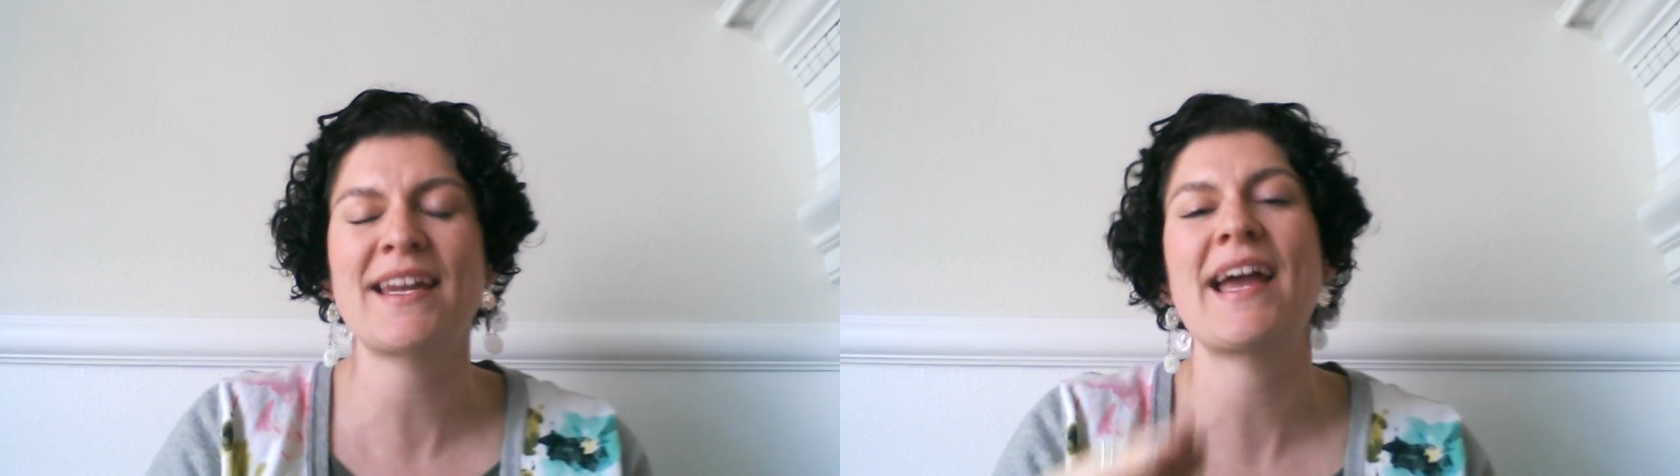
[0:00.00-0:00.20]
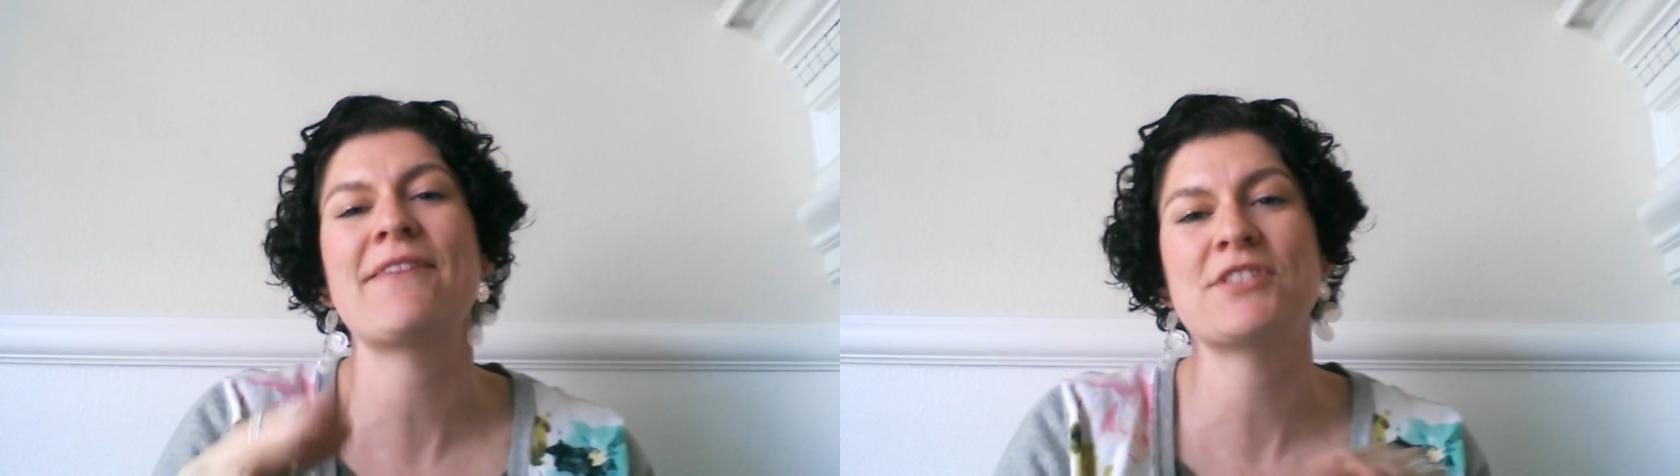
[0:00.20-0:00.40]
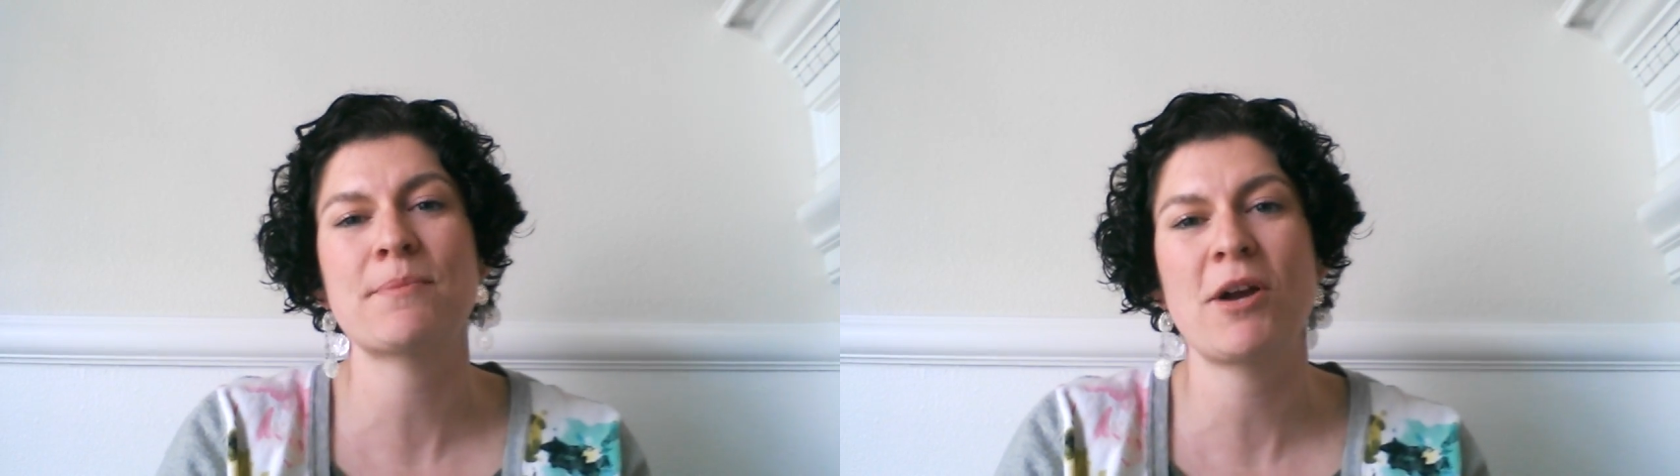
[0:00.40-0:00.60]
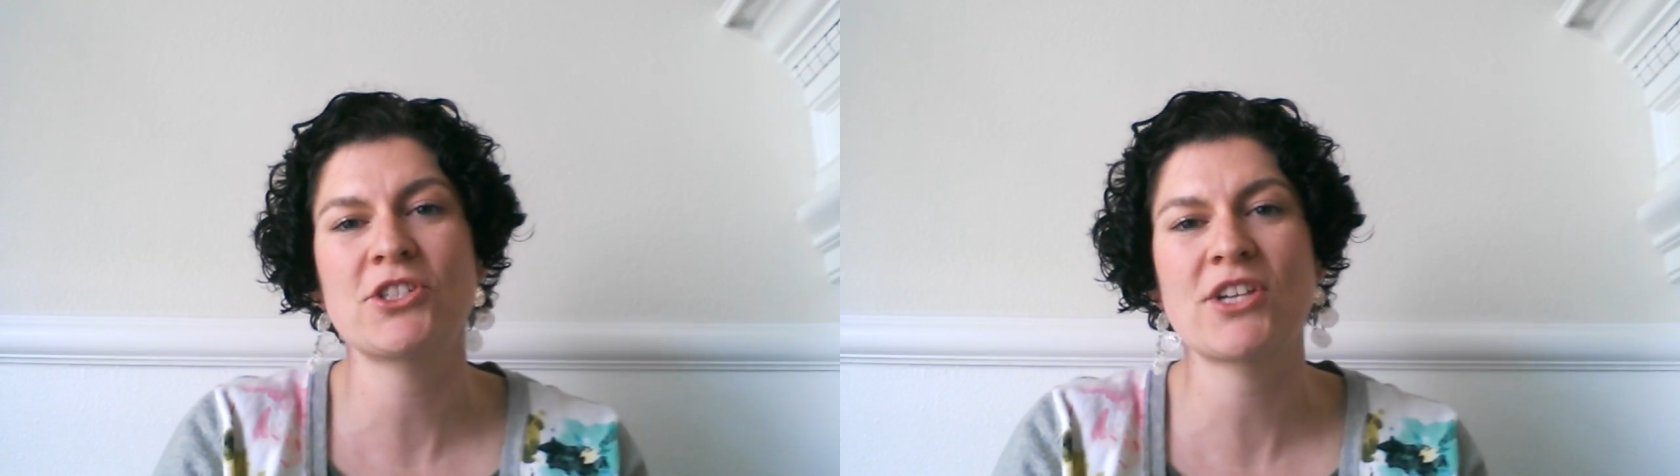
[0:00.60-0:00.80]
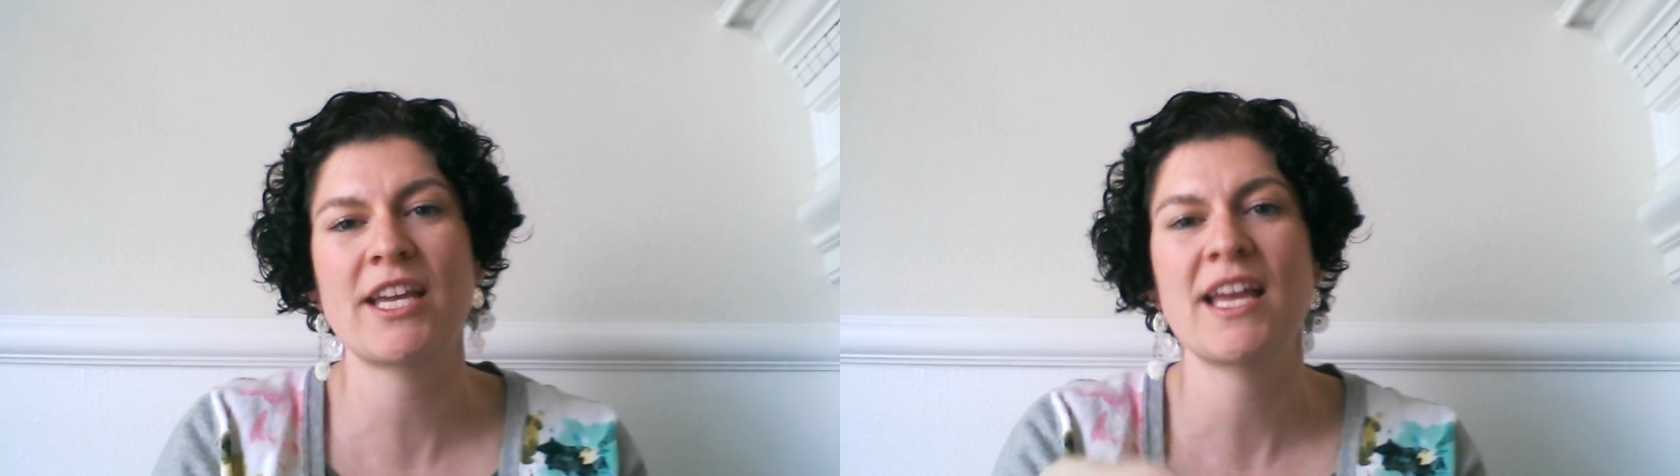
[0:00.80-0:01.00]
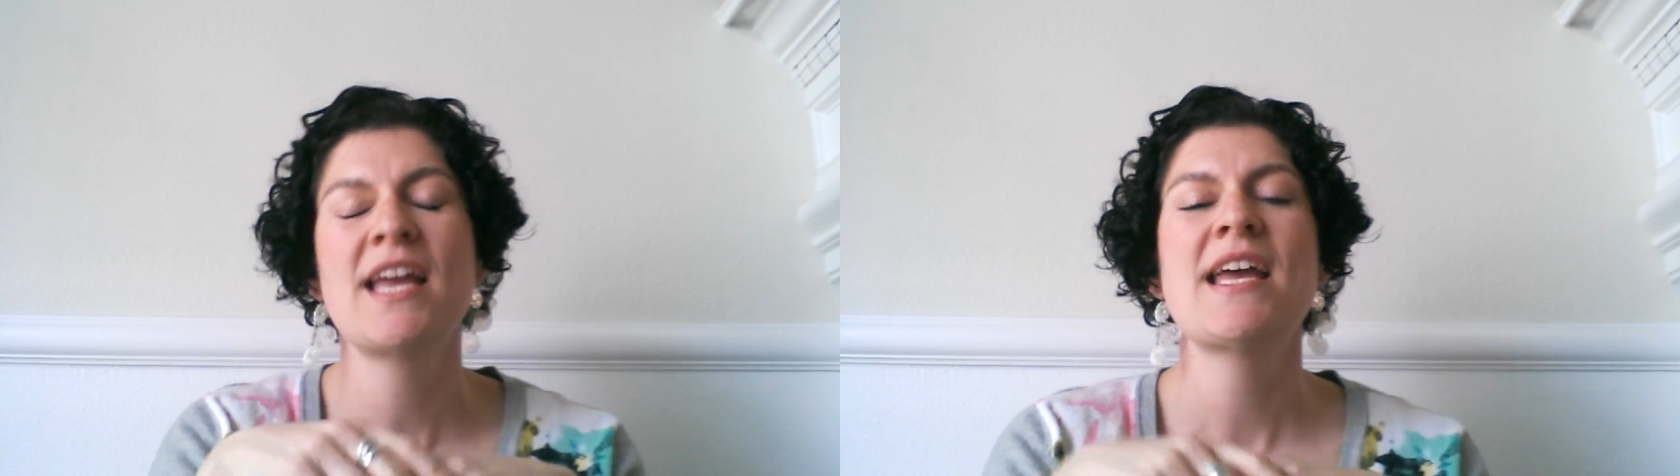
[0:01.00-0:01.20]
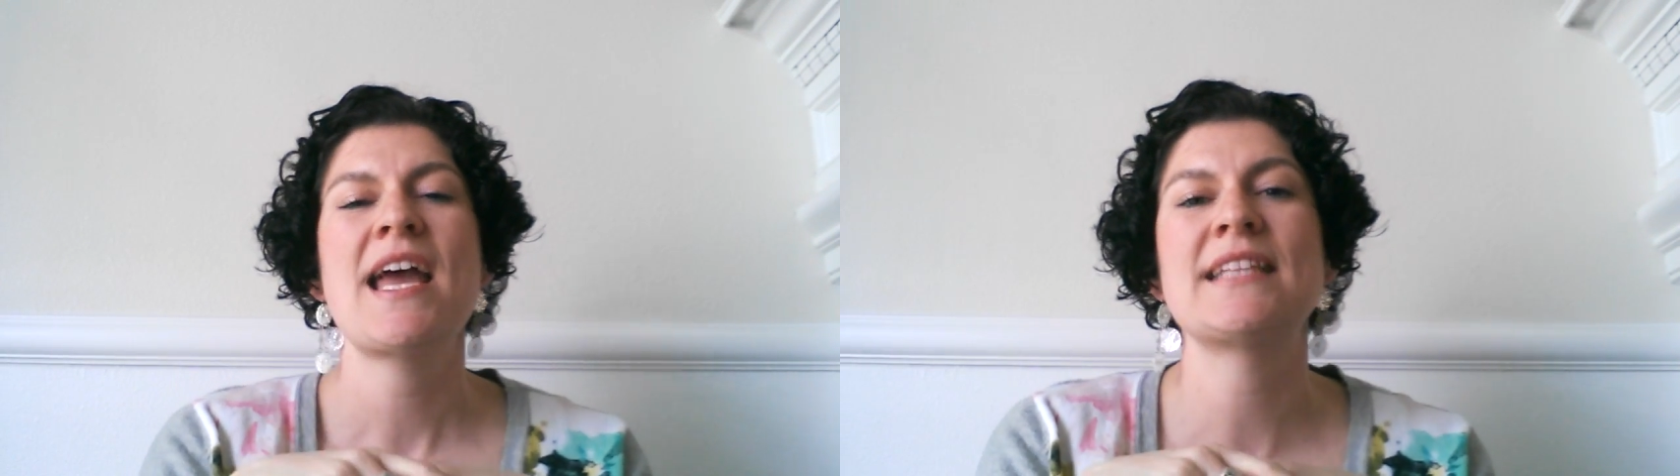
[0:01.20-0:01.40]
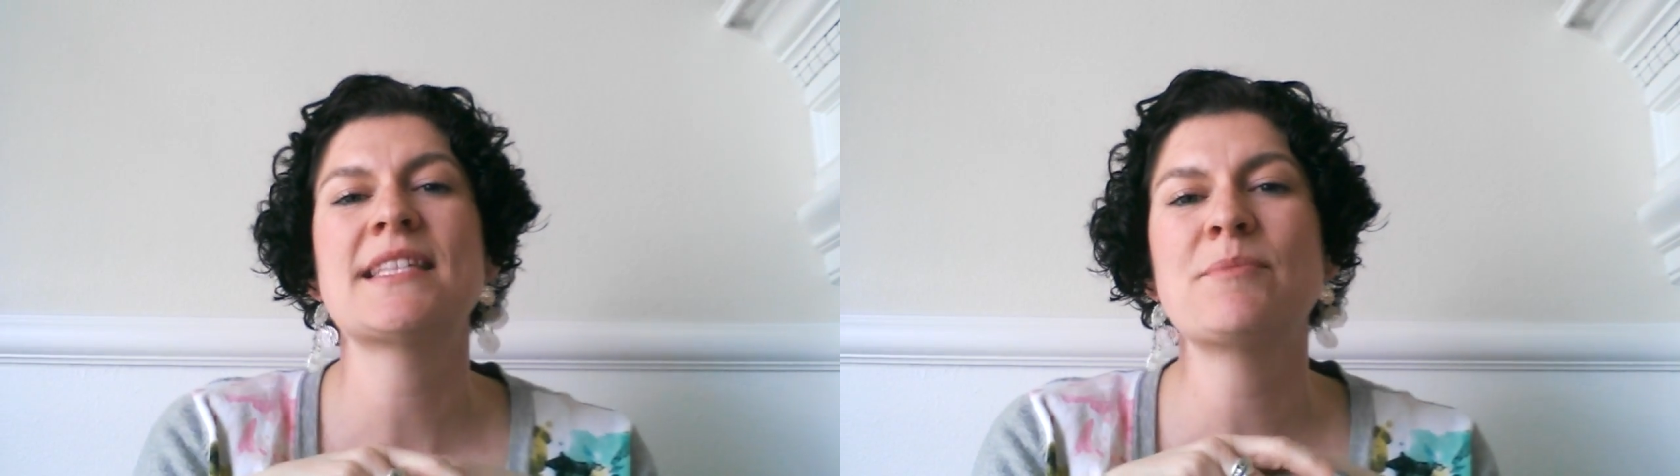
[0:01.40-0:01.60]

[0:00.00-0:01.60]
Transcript: I have us marching, and